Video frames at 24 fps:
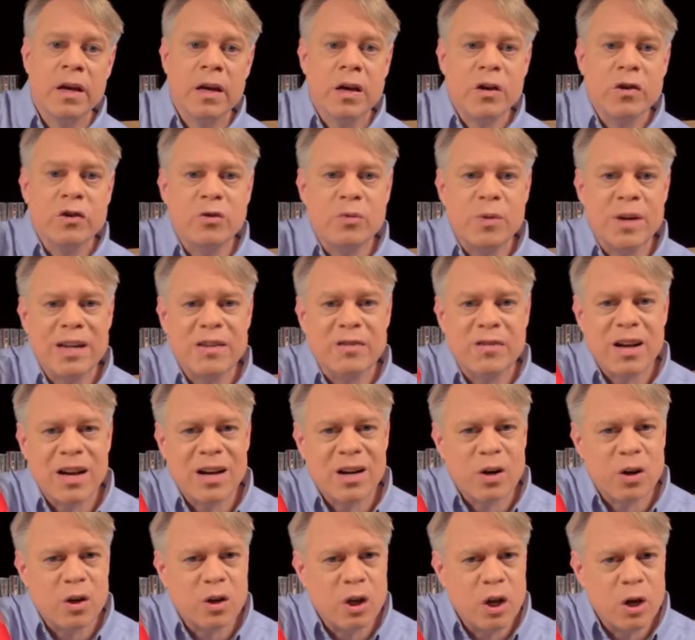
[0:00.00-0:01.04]
Squeeze a
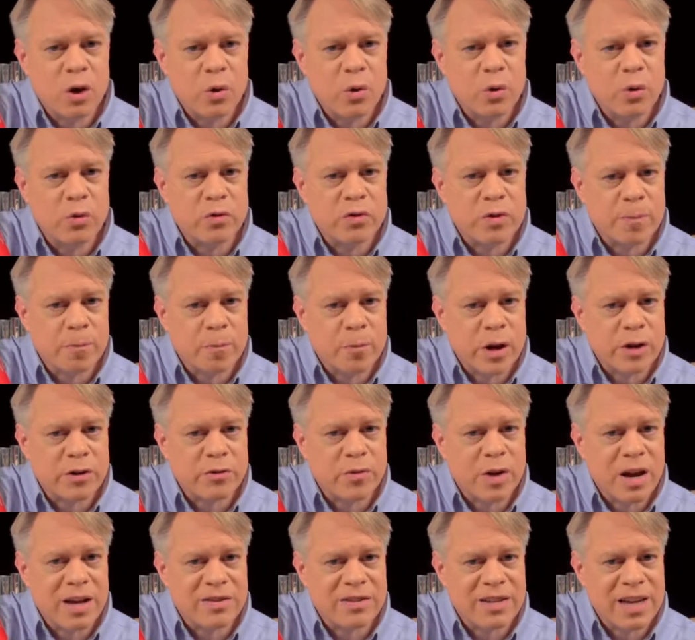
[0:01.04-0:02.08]
closed,
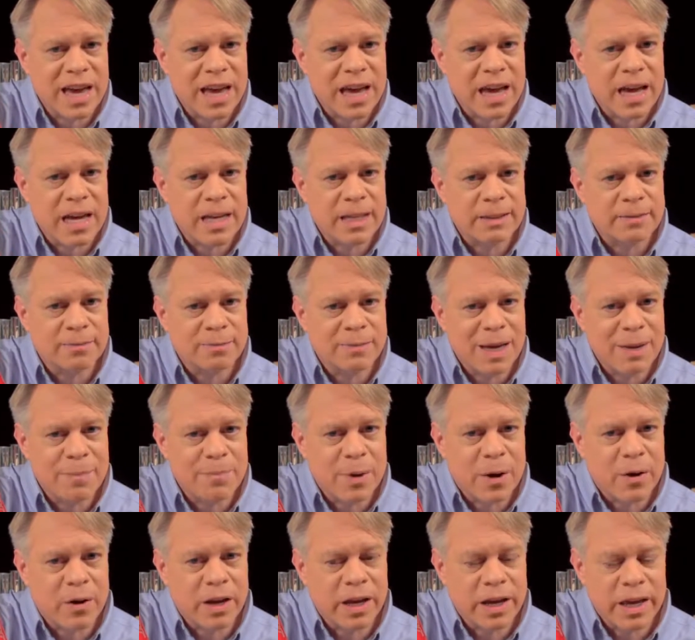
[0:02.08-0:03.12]
pressurized can, it
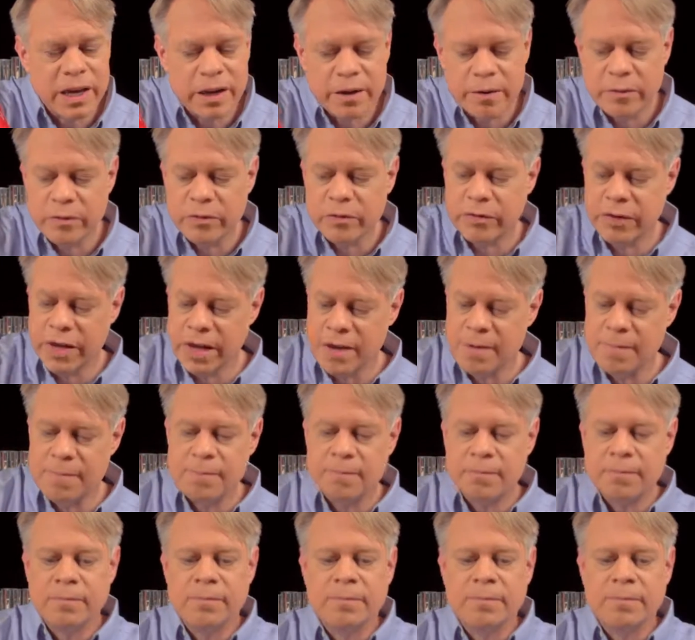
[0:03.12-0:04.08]
barely gives. Then,